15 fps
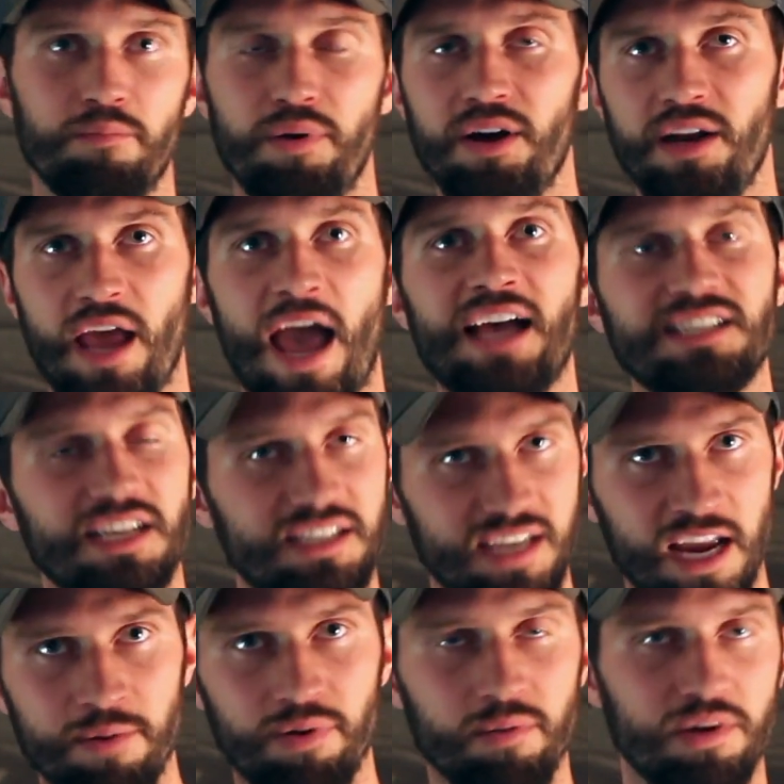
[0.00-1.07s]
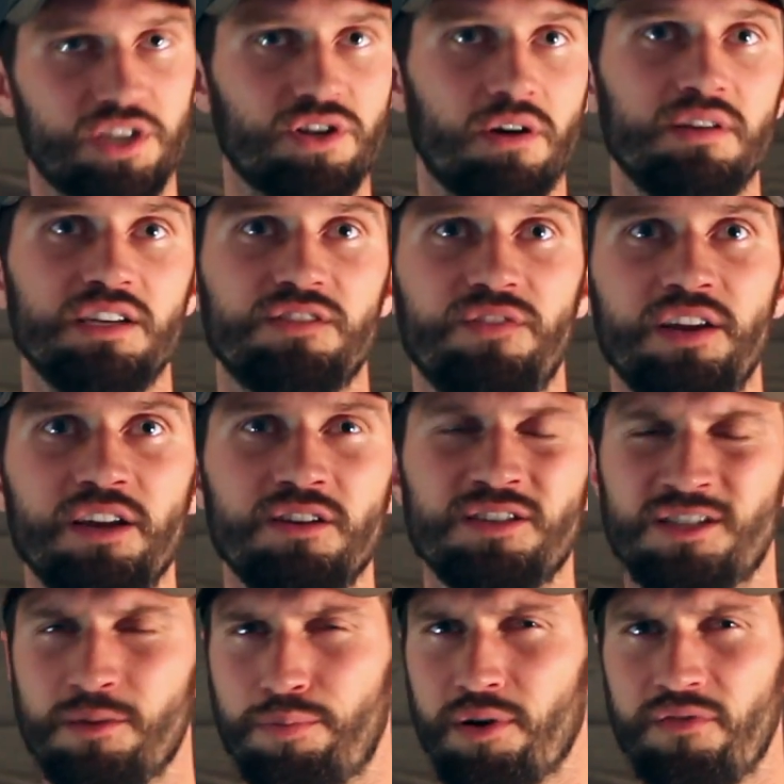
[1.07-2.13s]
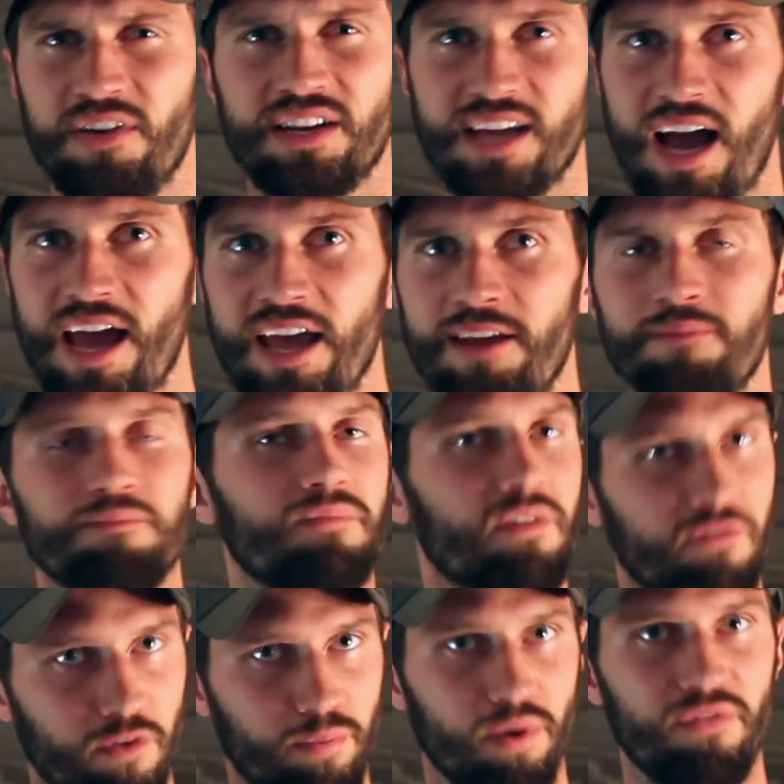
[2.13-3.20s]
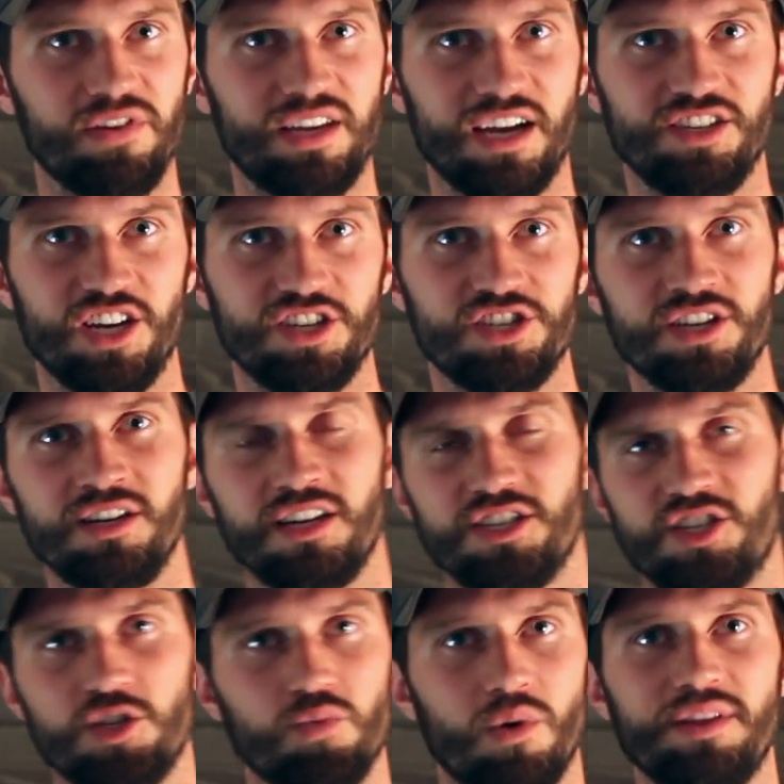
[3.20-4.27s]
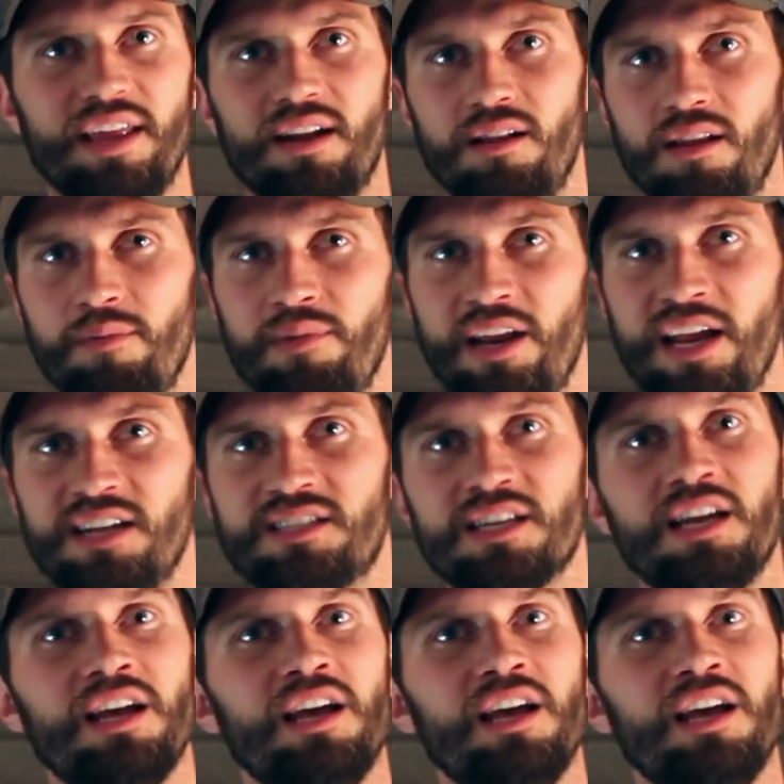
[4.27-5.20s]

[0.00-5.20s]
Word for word: But as I say in pretty much all these videos, the perfect diet for perfect digestion is just one that eliminates